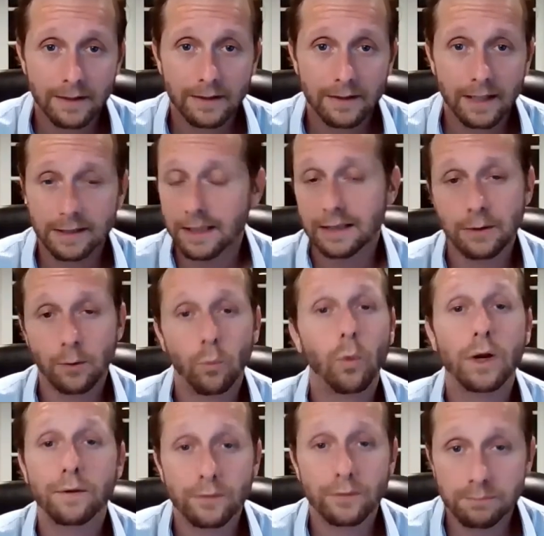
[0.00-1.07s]
That's a
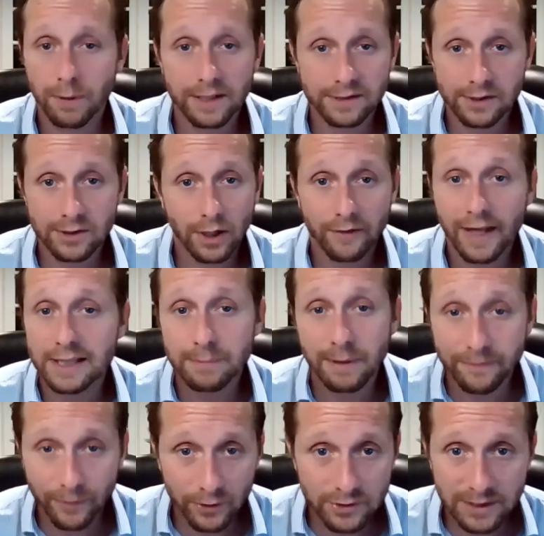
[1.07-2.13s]
wonderful place to start. And that's my
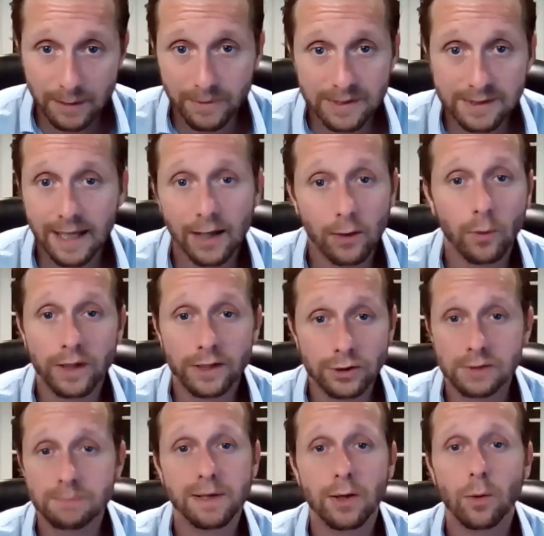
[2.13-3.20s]
first tip. The second one is
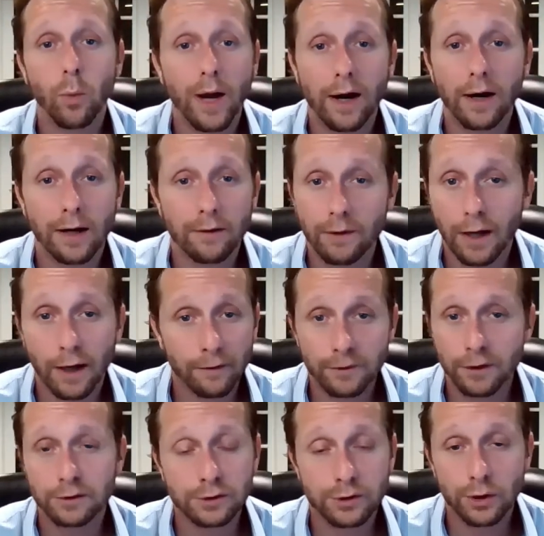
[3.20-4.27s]
just be aware of
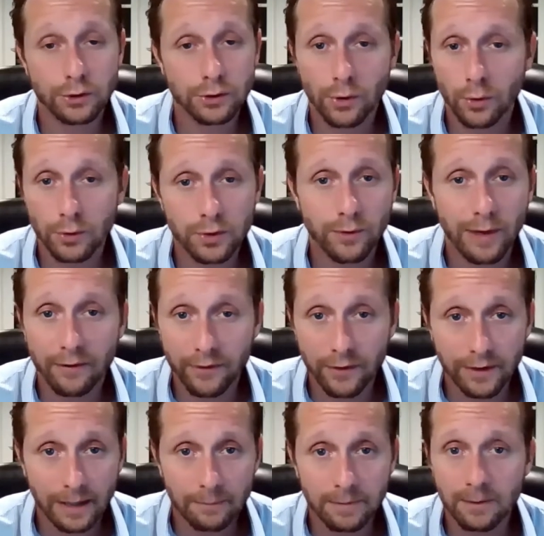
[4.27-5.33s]
your strokes throughout the
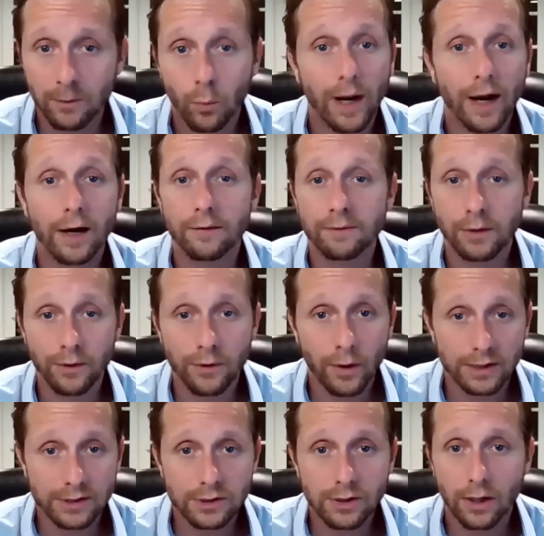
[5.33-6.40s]
day. Be aware of your
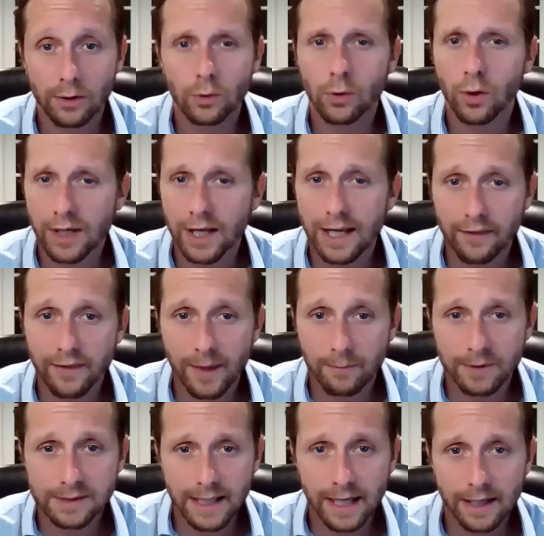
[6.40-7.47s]
thoughts. Start looking at them
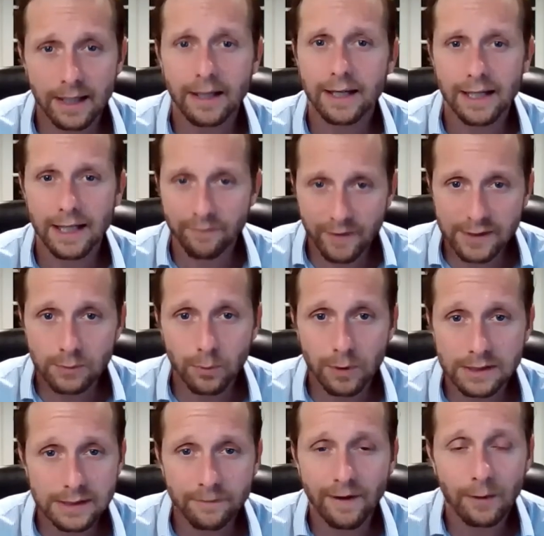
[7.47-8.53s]
to say,
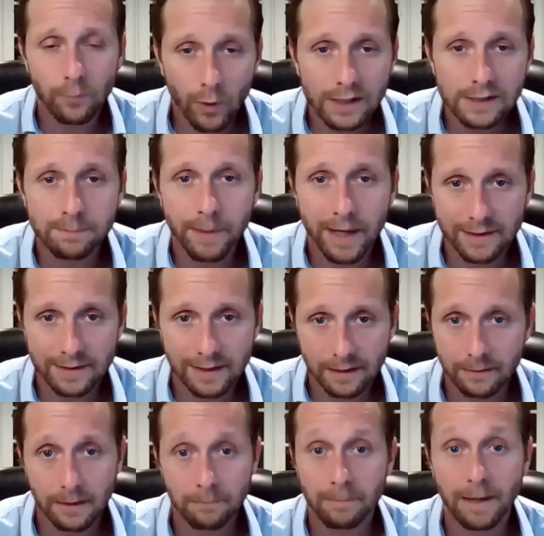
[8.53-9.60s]
if I was
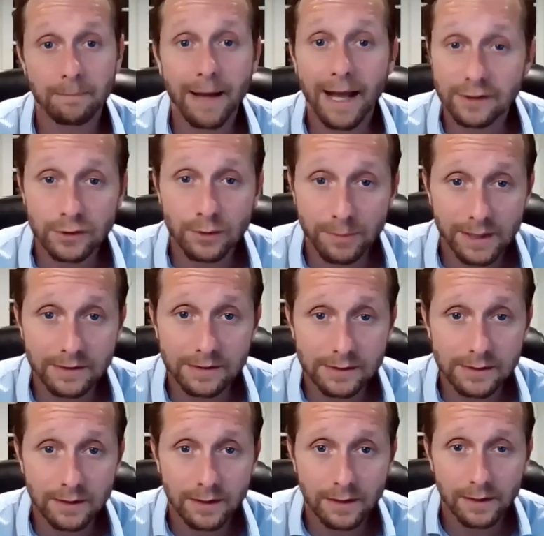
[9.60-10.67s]
painting my masterpiece,